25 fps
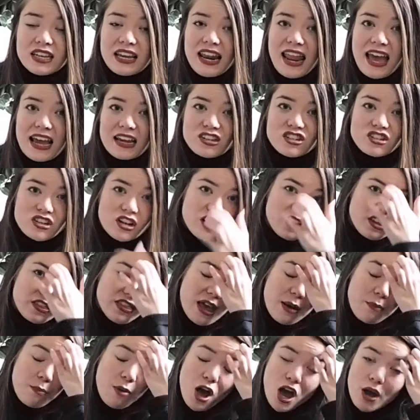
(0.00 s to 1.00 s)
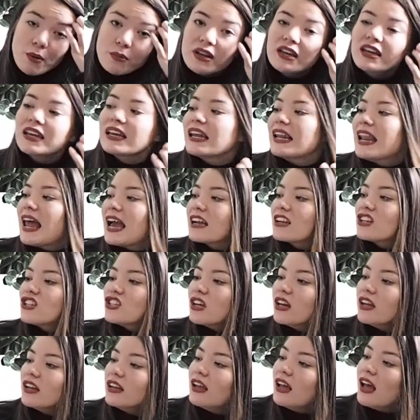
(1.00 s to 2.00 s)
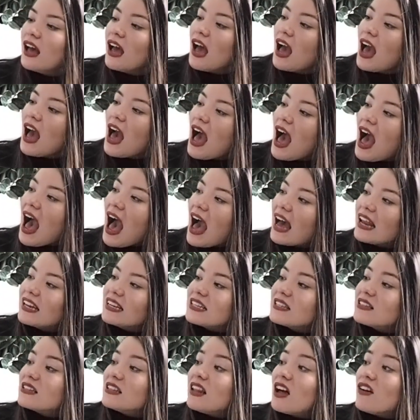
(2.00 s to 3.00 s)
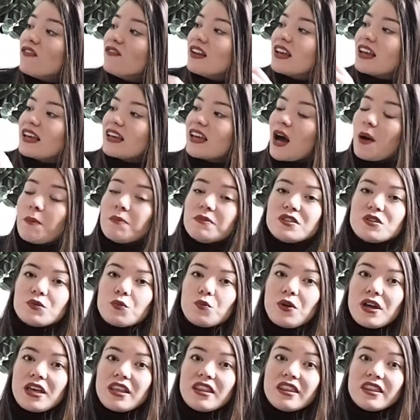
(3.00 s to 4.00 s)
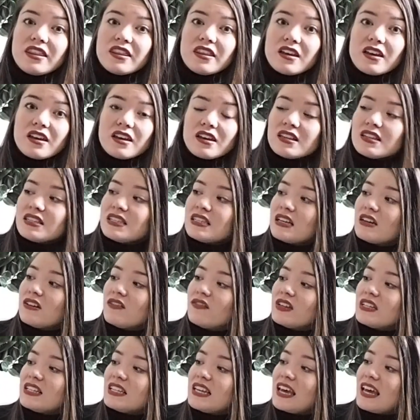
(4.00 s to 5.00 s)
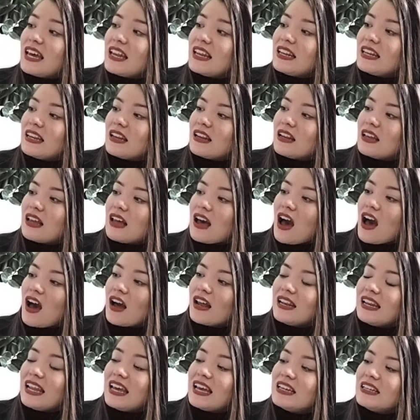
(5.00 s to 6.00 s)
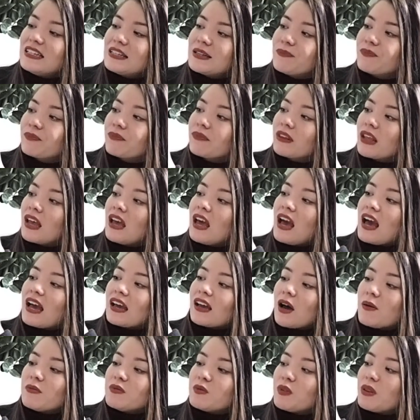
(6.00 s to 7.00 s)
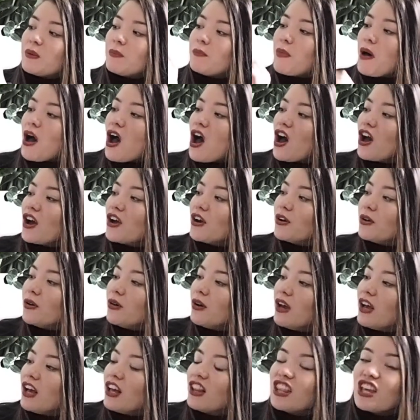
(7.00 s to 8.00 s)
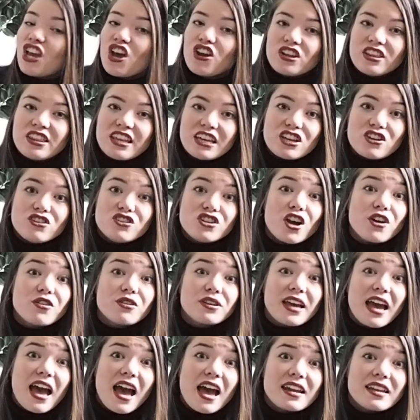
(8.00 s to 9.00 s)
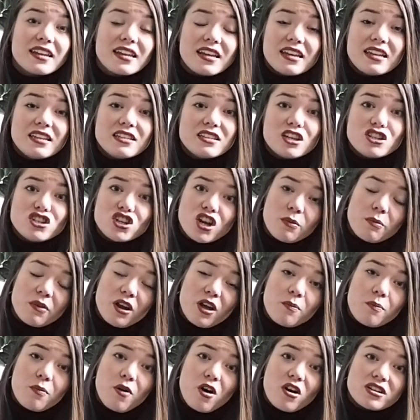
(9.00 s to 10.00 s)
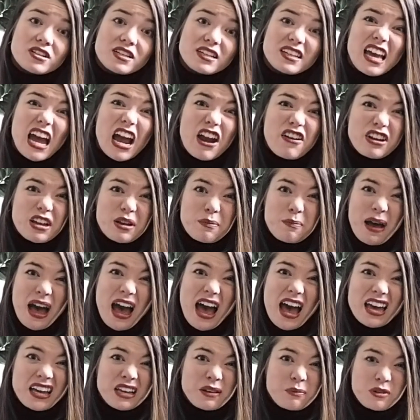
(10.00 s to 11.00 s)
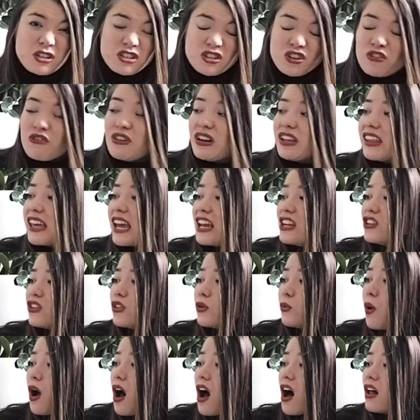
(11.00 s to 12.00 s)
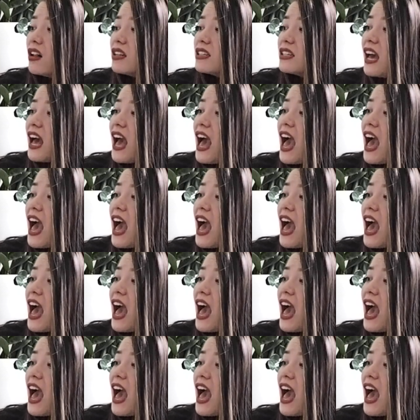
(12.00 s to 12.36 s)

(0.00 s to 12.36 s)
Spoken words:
collection and their permanent collection, and it's lovely. It comes with the silver tin lid, comes with a bow. The only thing you don't get is a Jo Malone box and carrier bag, but it's not really the end of the world.